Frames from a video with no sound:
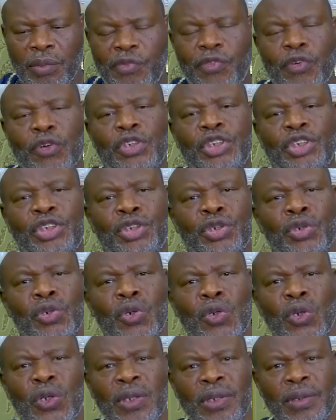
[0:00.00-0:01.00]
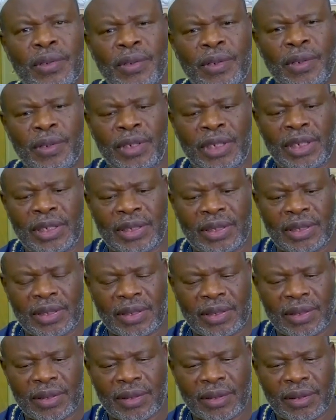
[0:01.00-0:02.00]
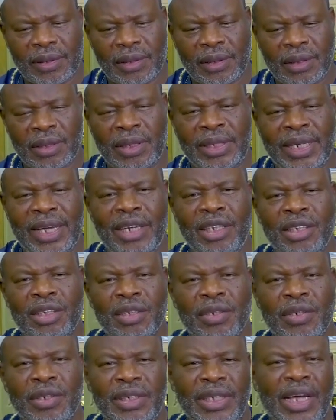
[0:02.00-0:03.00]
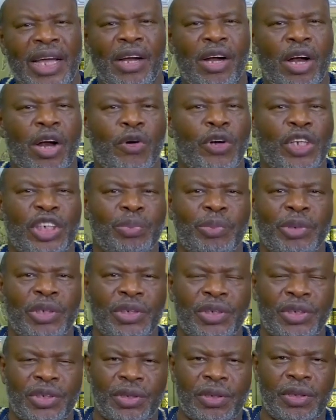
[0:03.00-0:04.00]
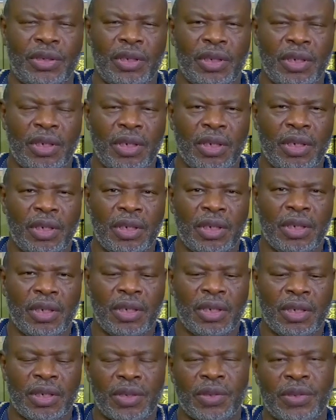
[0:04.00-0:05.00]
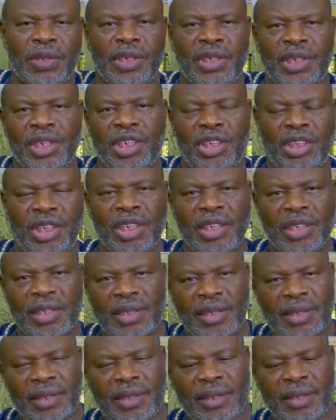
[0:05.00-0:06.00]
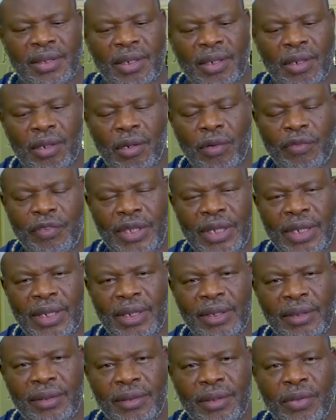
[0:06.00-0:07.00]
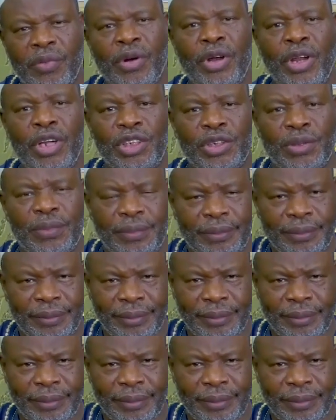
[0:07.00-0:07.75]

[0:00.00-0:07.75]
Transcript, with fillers: forestall this dangerous encroachment to the teachings of their religion.